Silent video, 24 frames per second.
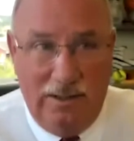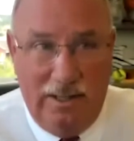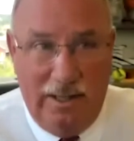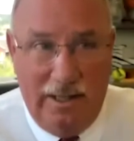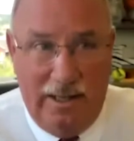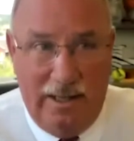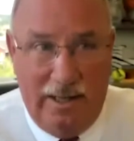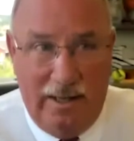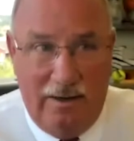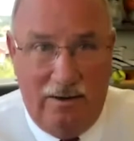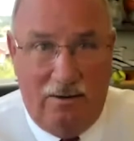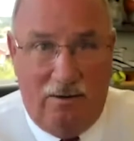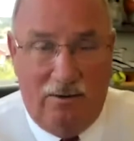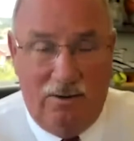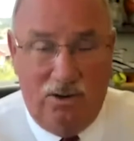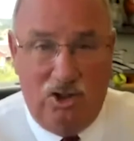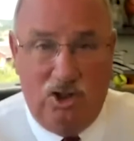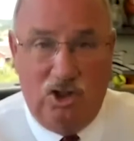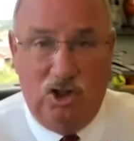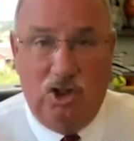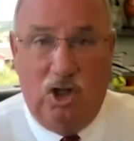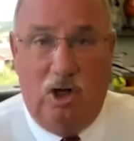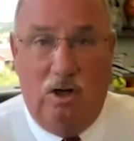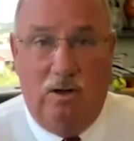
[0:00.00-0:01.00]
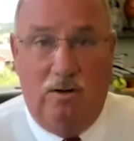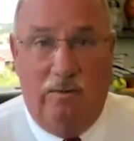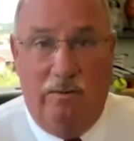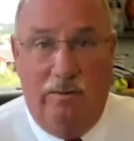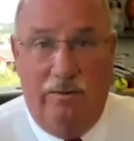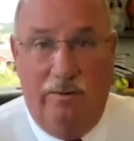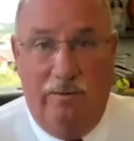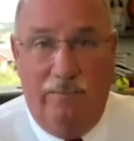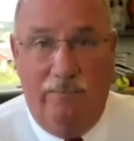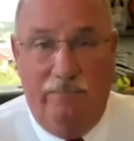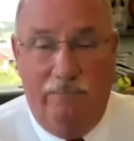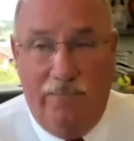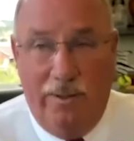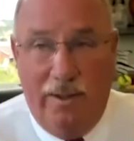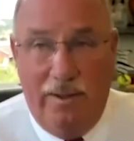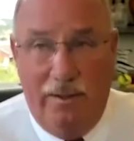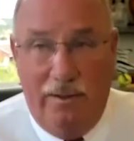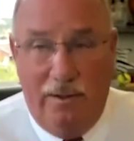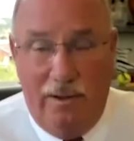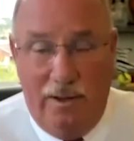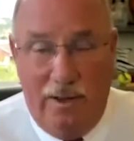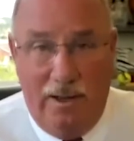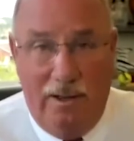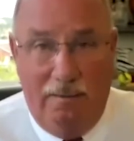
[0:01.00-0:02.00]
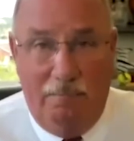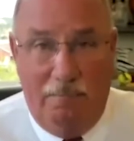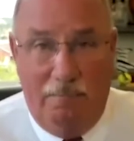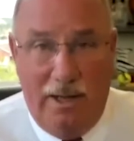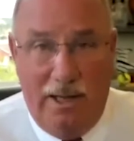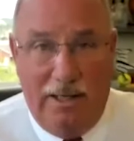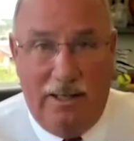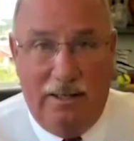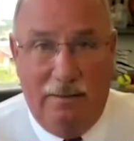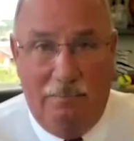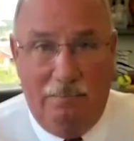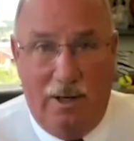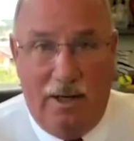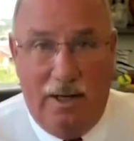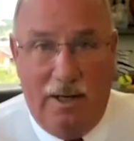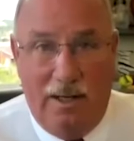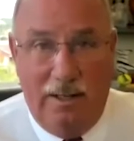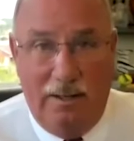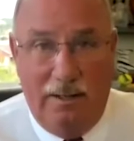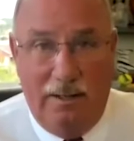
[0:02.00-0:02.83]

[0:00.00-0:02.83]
that are solid in making money.